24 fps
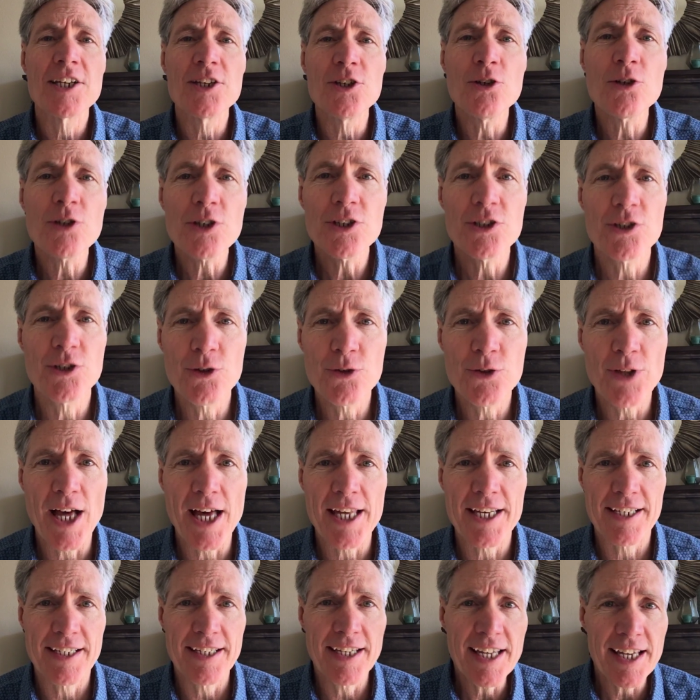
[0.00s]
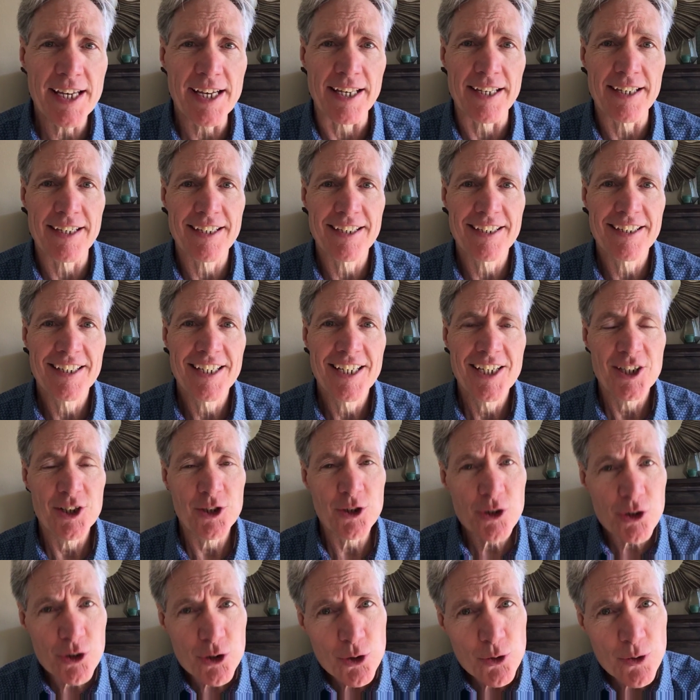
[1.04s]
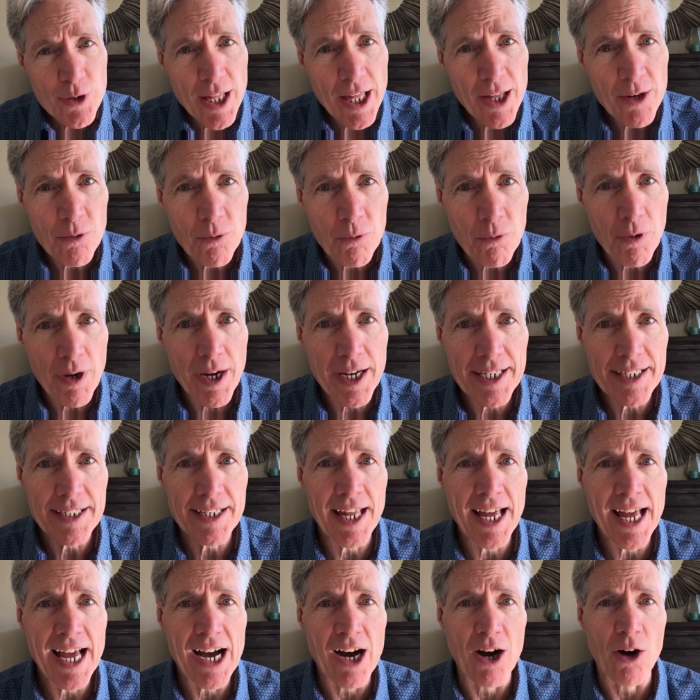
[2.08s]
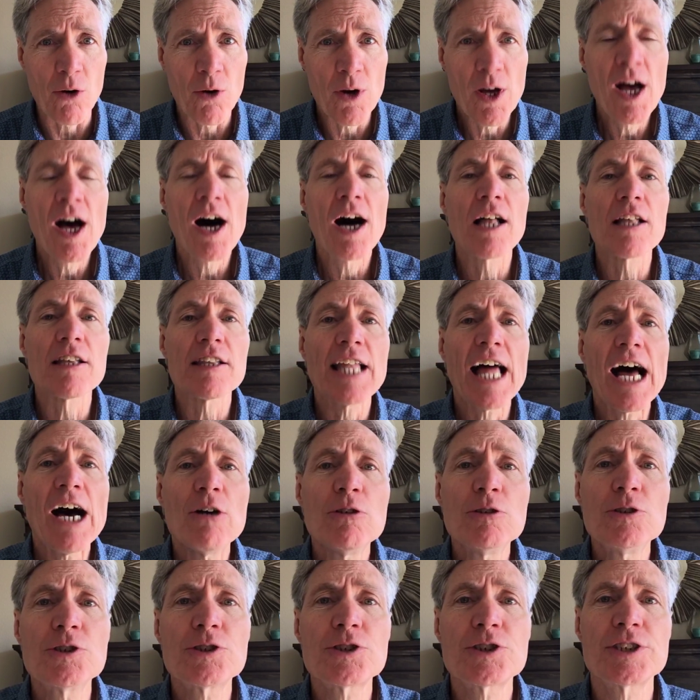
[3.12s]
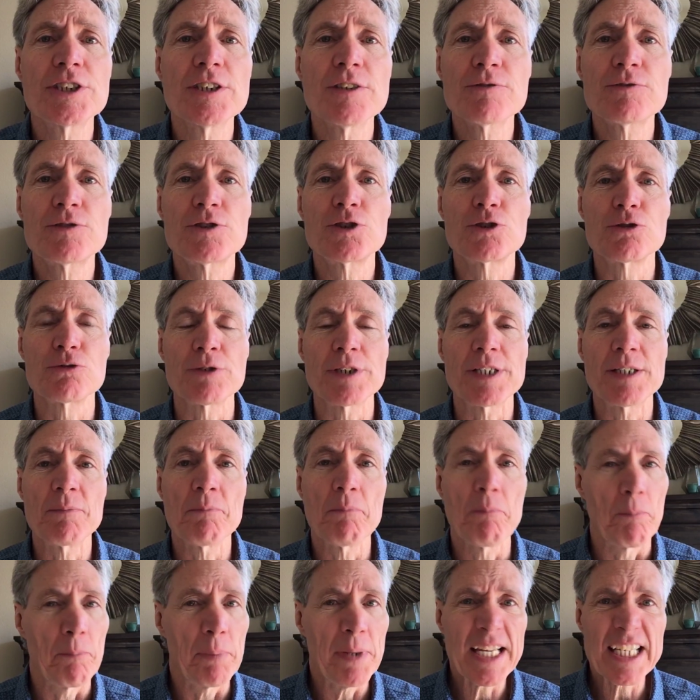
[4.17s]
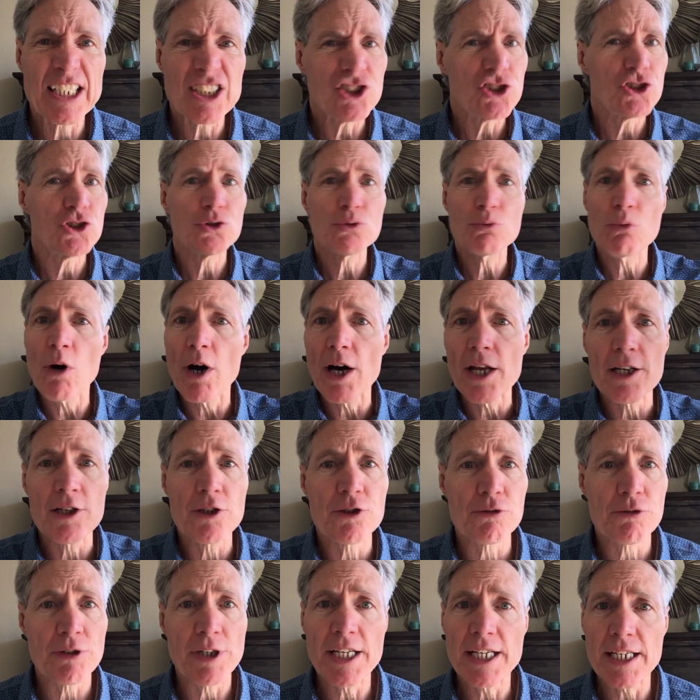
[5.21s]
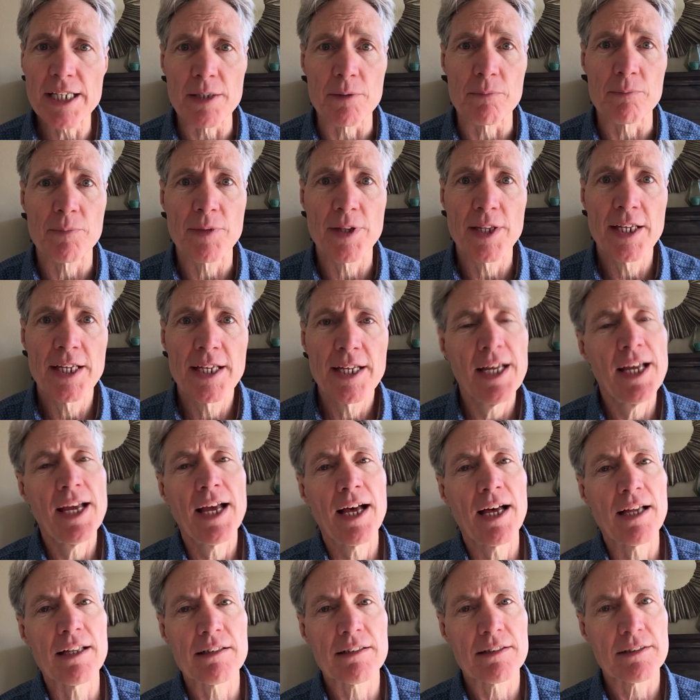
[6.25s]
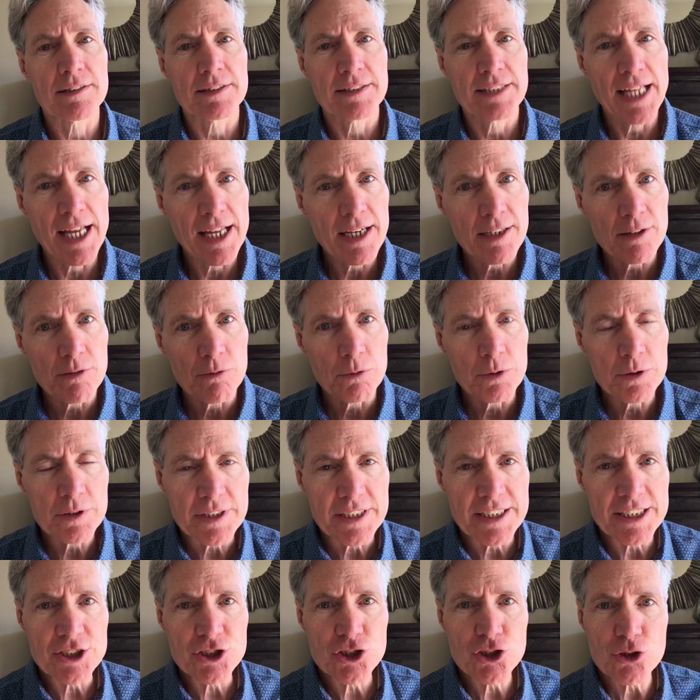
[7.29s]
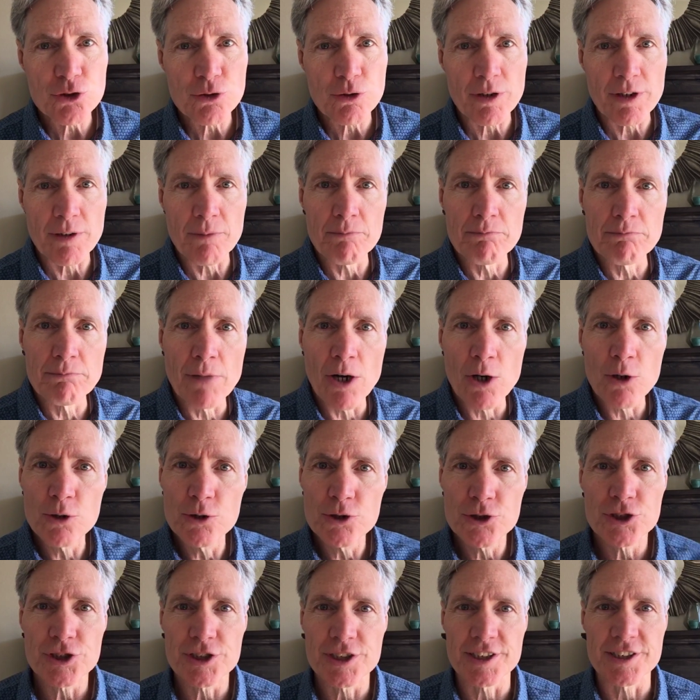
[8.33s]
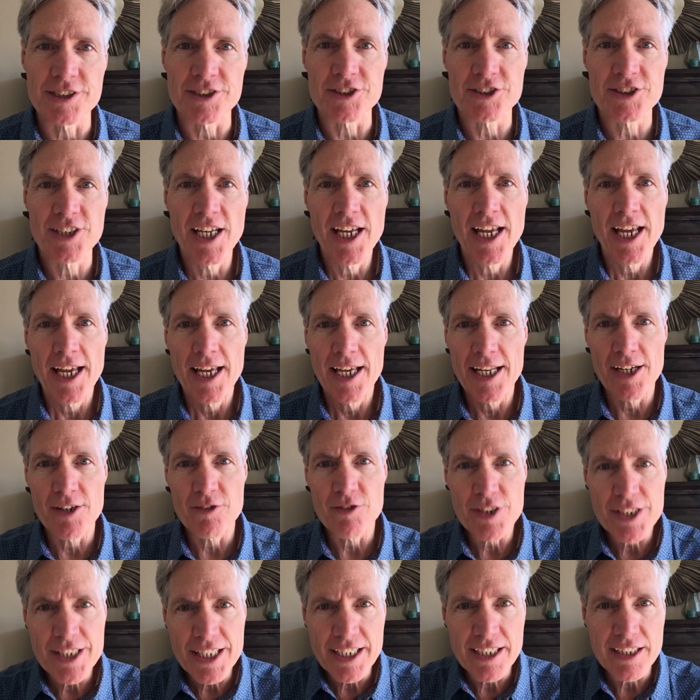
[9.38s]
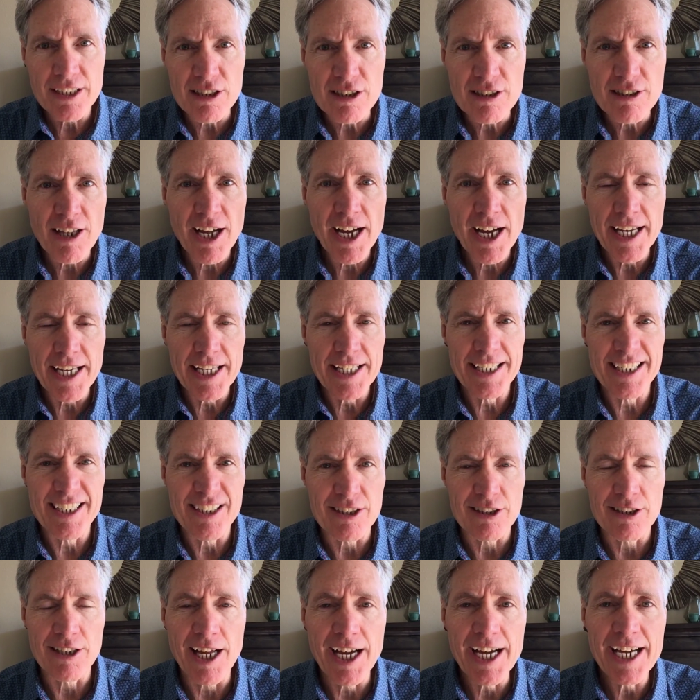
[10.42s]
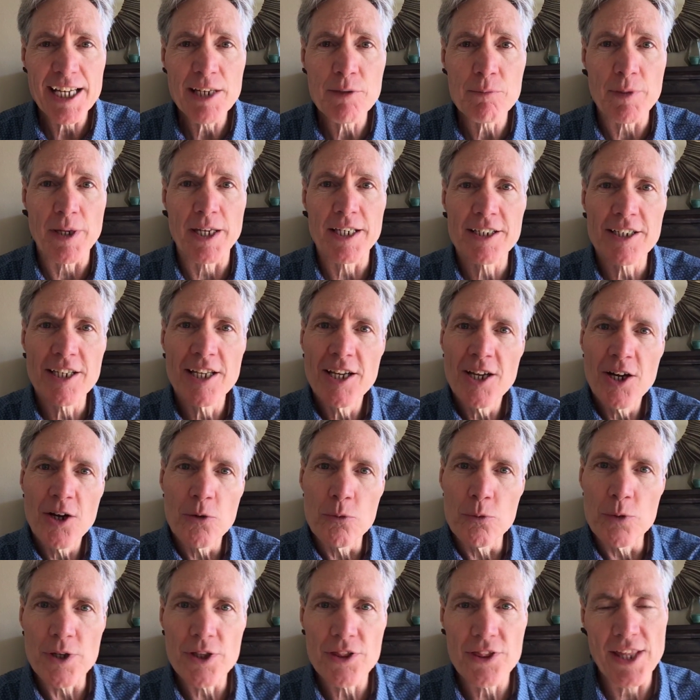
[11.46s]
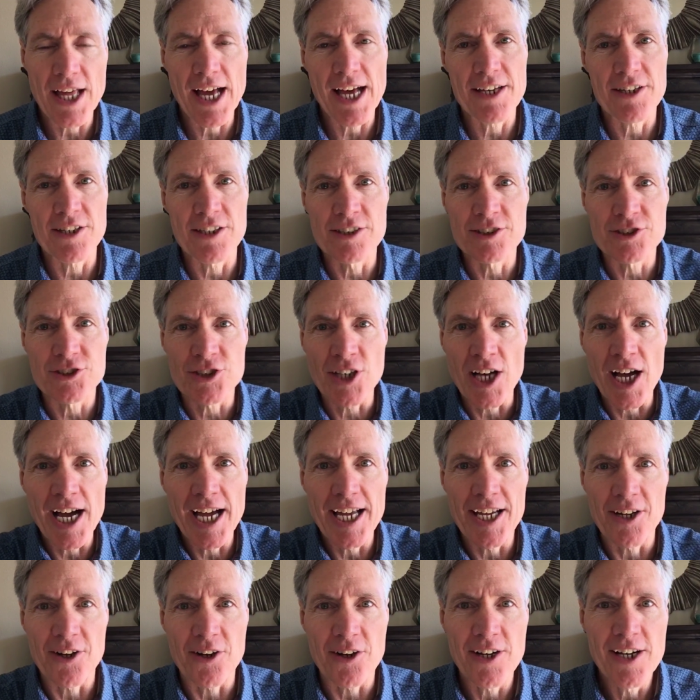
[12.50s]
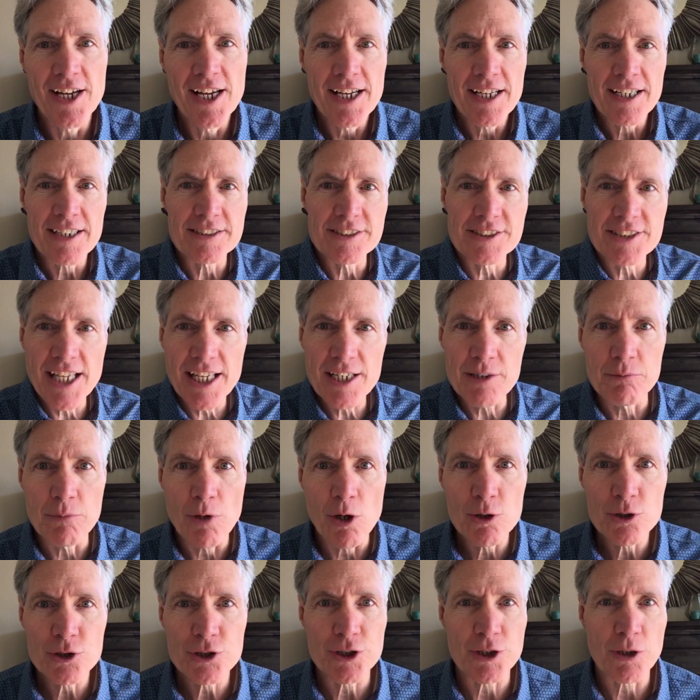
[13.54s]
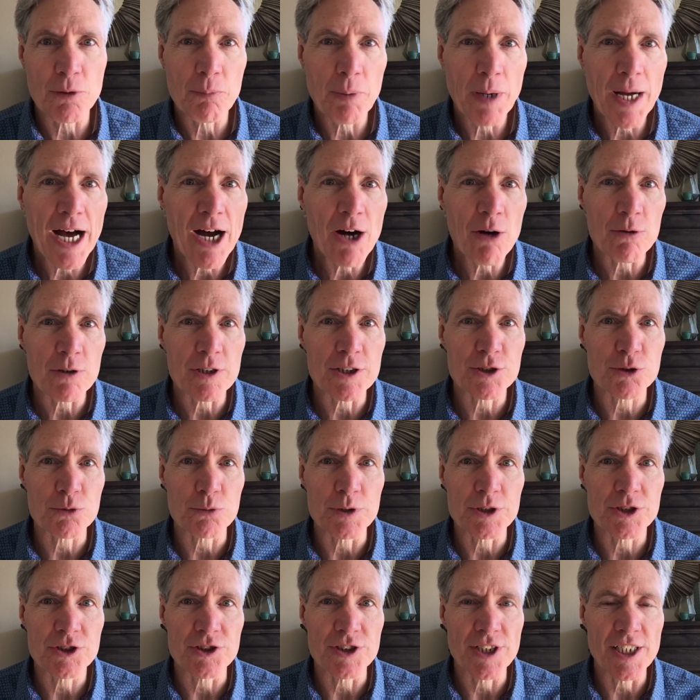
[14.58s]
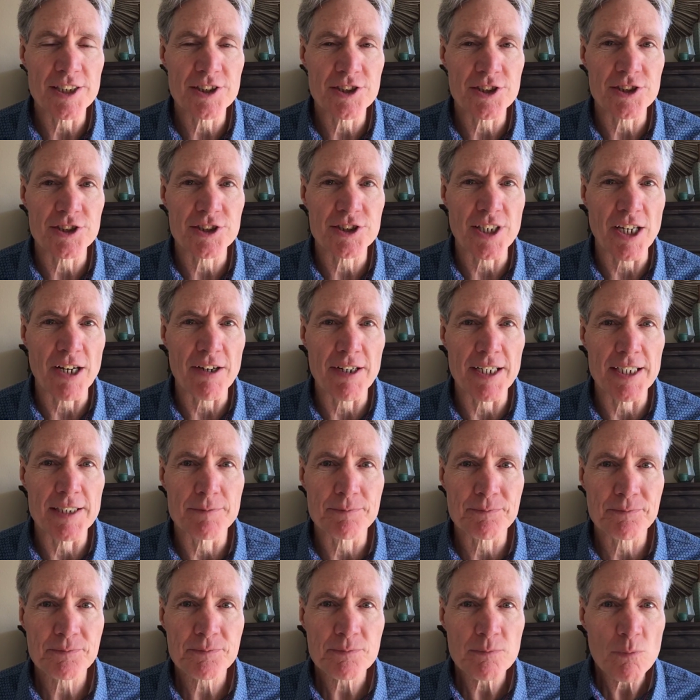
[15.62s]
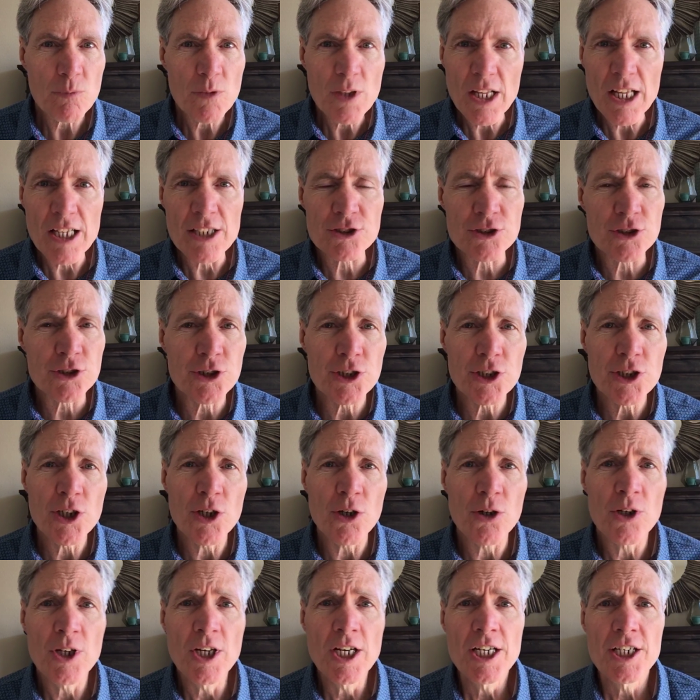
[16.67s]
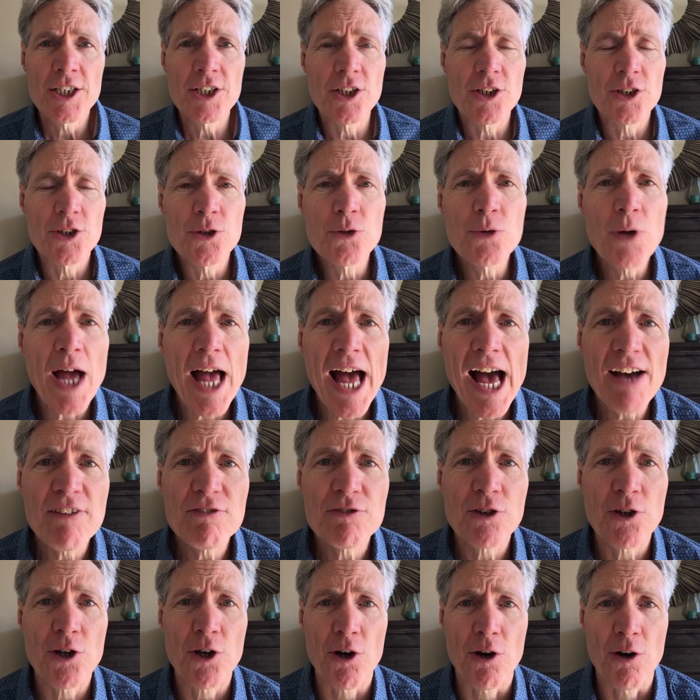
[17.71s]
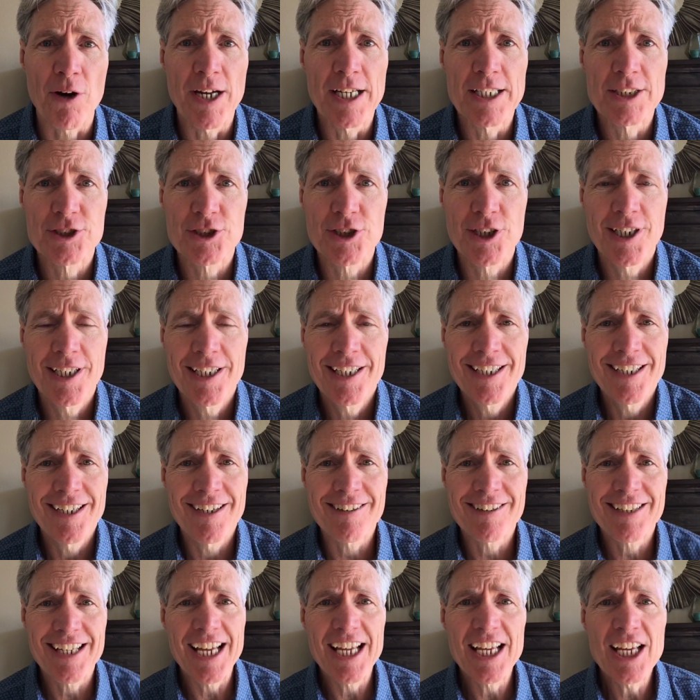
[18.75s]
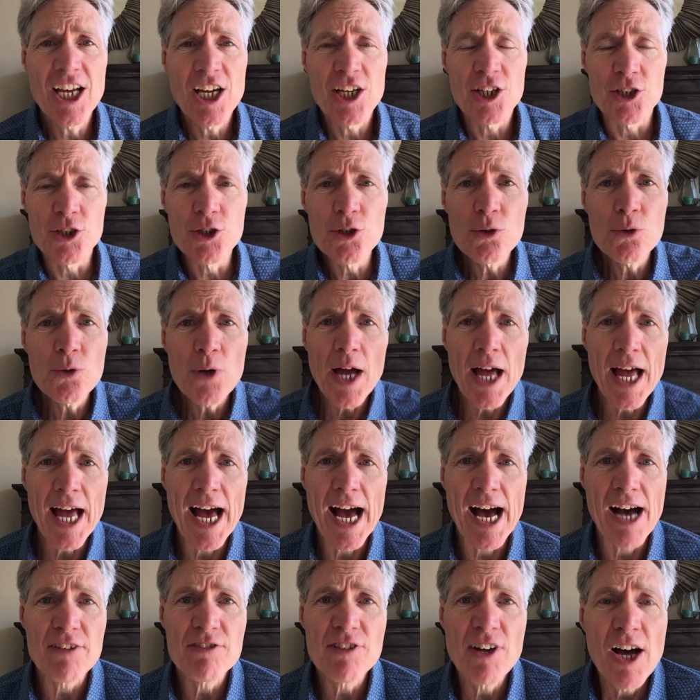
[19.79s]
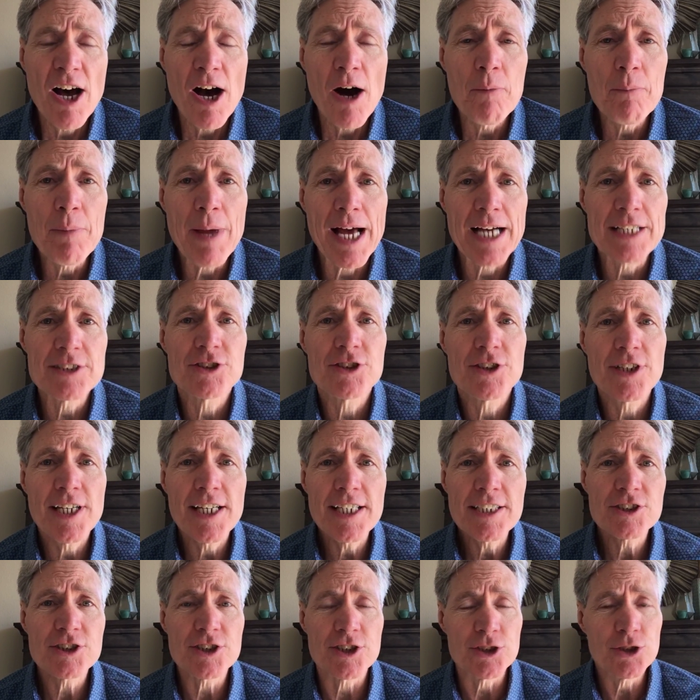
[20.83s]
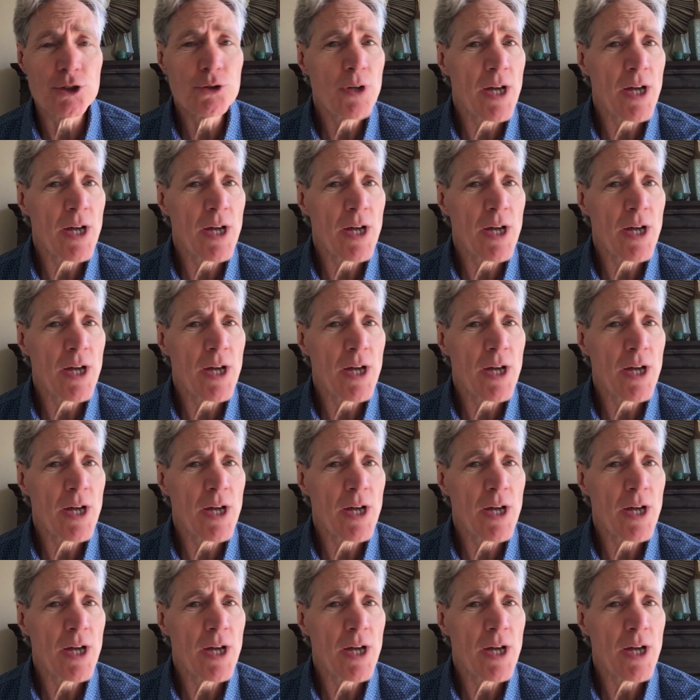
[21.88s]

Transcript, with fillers: You can do that again. You can do that right now. Allow yourself to dream big as you want to dream. That will get your emotions and everything in alignment with that desire, because that emotional power is what's necessary. So you have courage, okay? You have imagination.